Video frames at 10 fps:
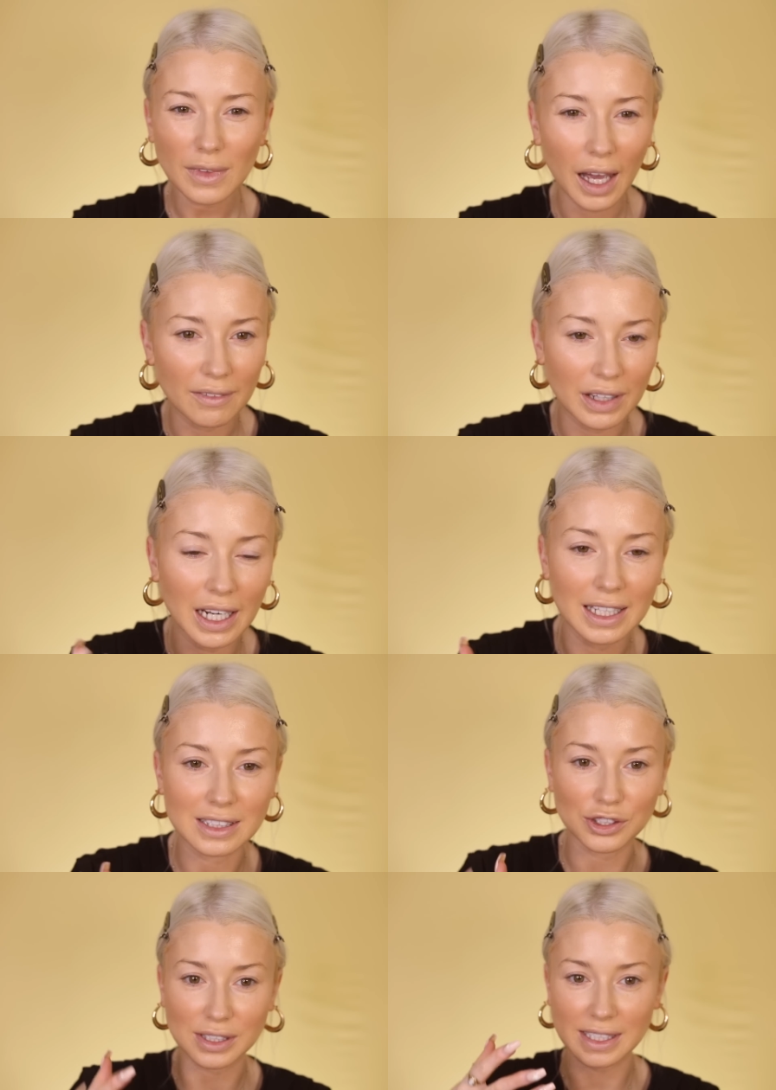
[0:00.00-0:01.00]
I feel like
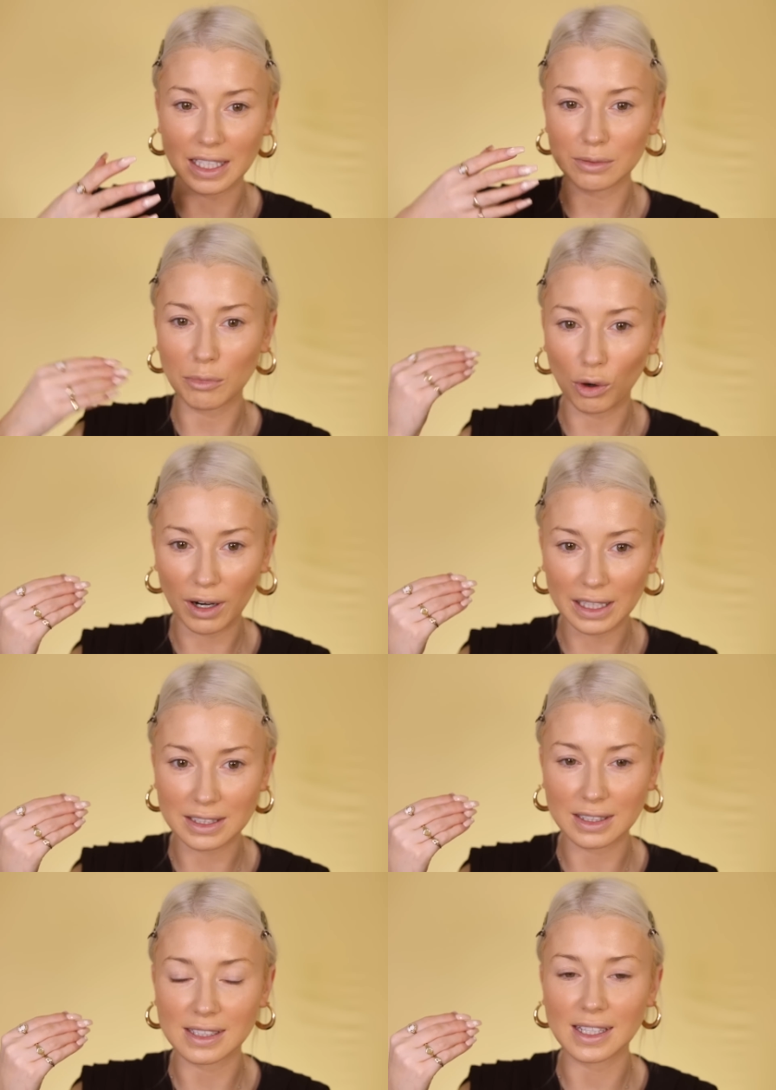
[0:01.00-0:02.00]
it's just sitting more
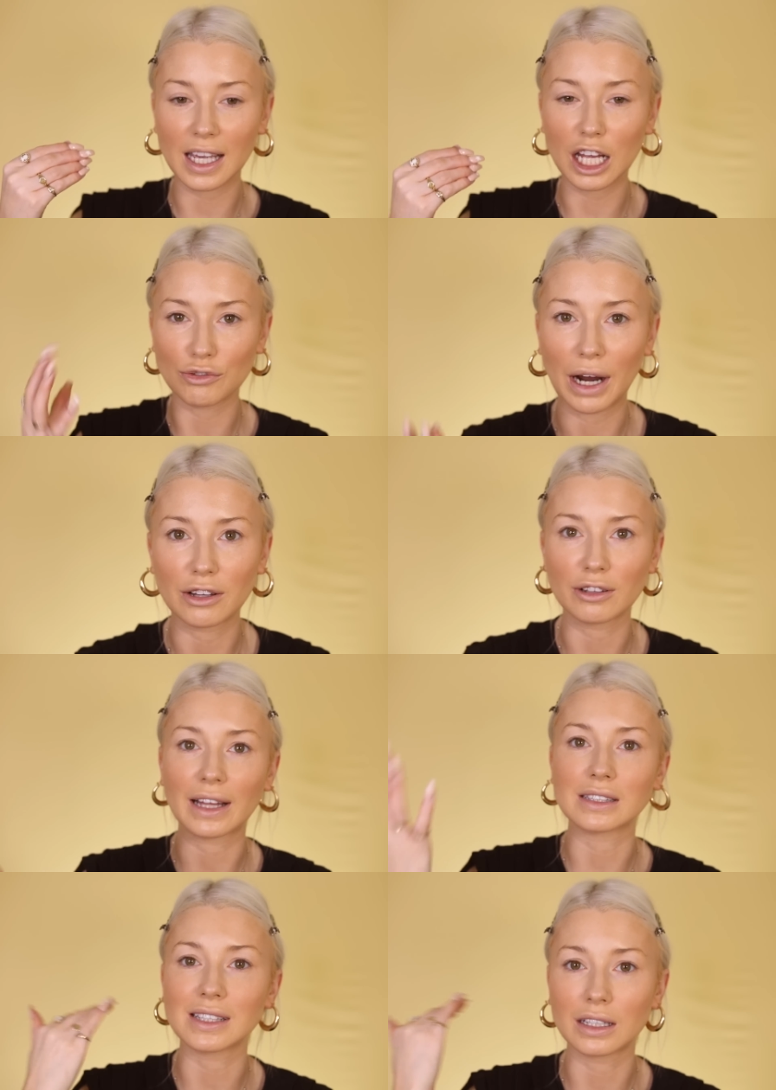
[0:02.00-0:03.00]
into the skin rather
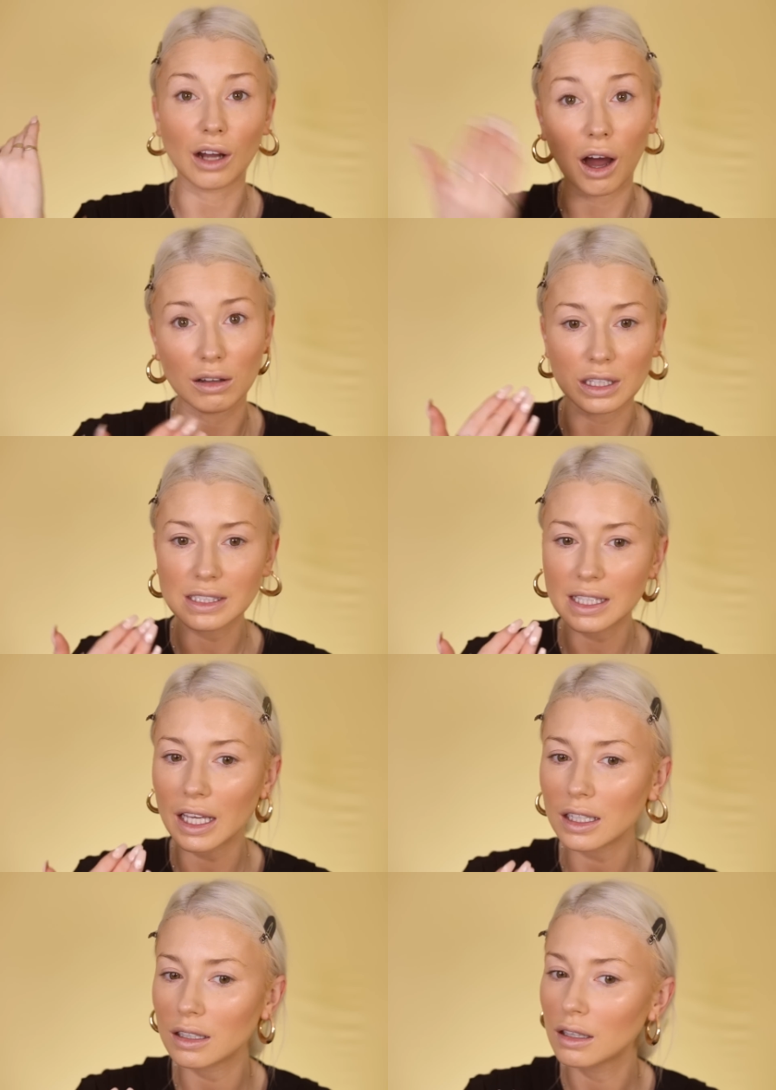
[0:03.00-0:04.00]
than sitting on the
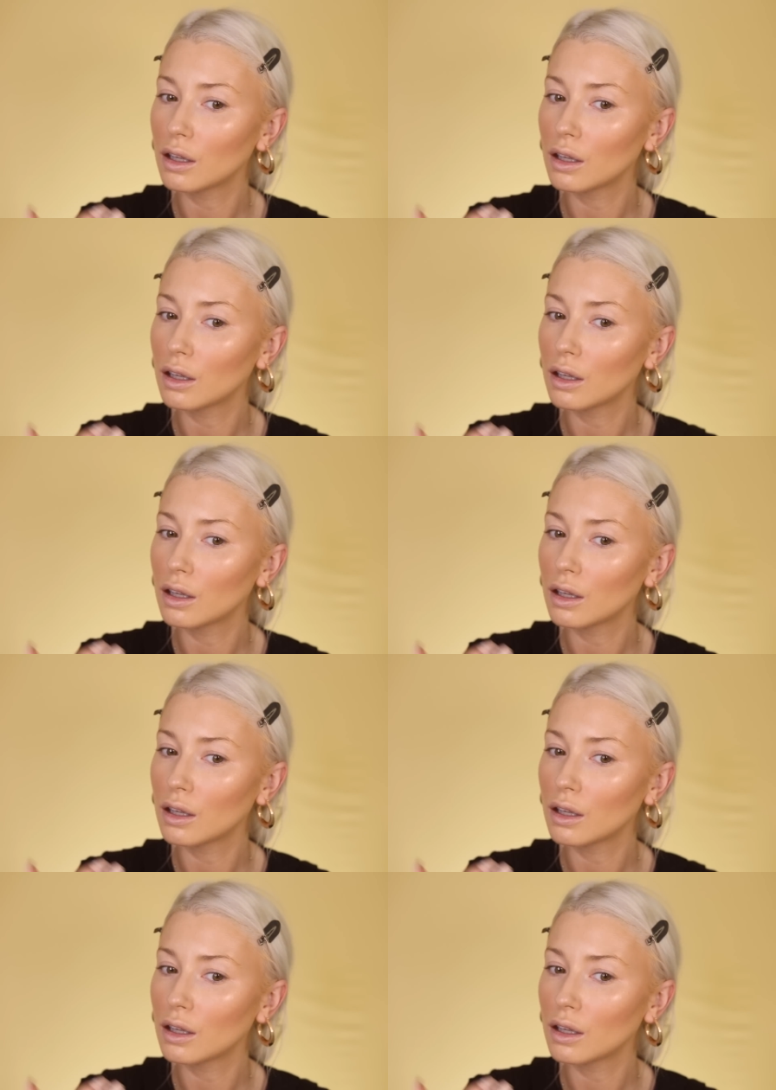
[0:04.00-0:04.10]
skin.